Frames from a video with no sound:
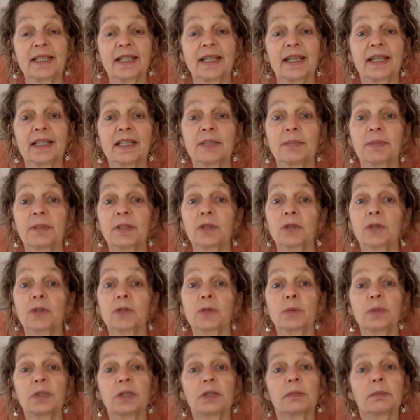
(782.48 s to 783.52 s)
days,
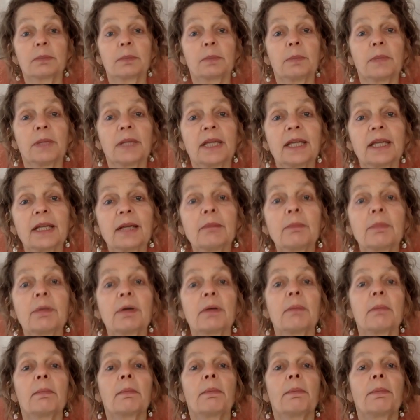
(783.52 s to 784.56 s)
because we are being
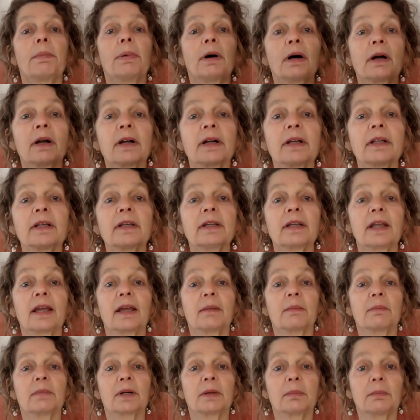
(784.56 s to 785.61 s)
bombarded
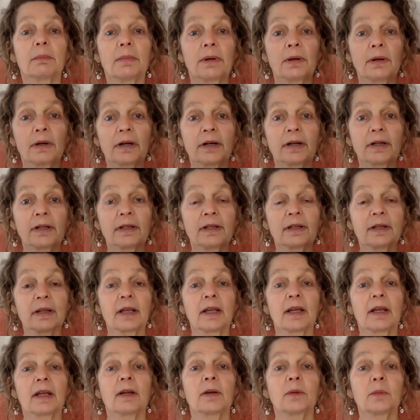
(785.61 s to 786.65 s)
and bombarded
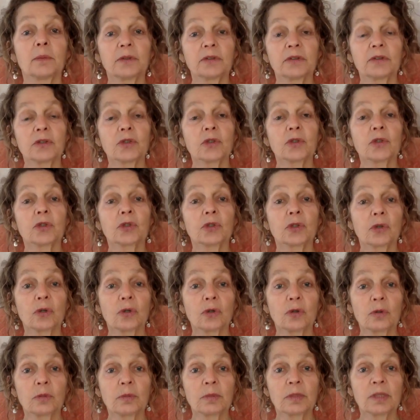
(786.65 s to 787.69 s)
with
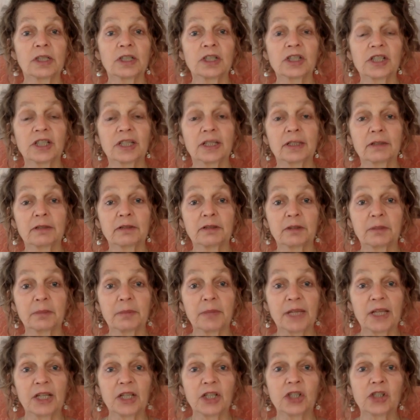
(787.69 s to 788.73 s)
so much
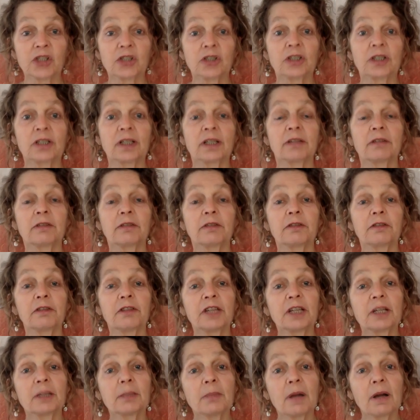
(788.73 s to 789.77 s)
information and
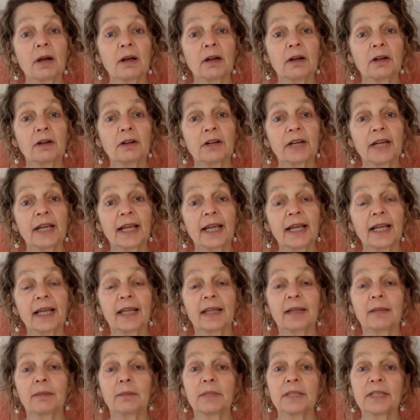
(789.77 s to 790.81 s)
fear-mongering
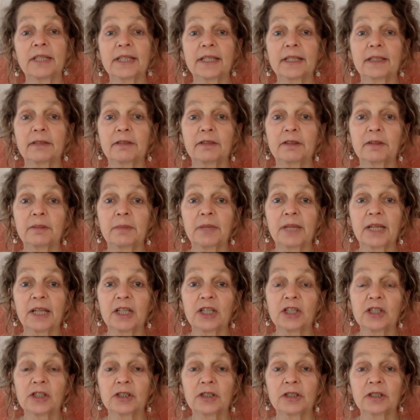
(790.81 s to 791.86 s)
and
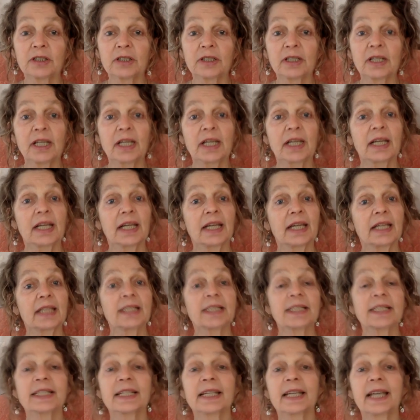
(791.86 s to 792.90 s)
misinformation
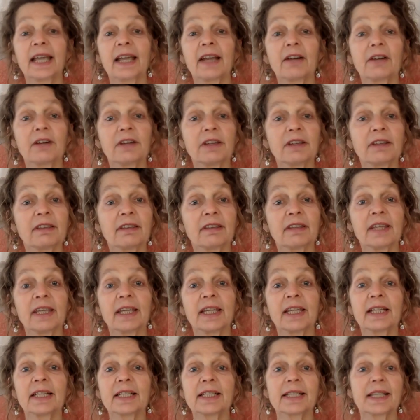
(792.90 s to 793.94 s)
and scary
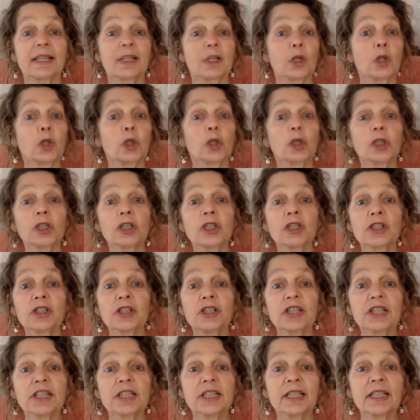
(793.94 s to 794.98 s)
things and
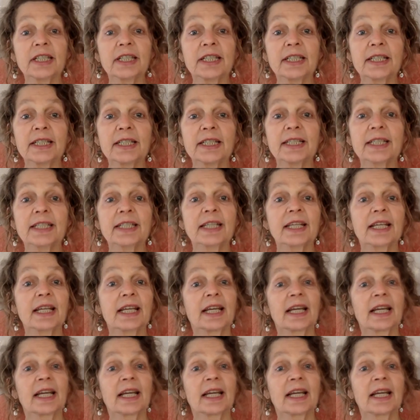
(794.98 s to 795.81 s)
urgencies,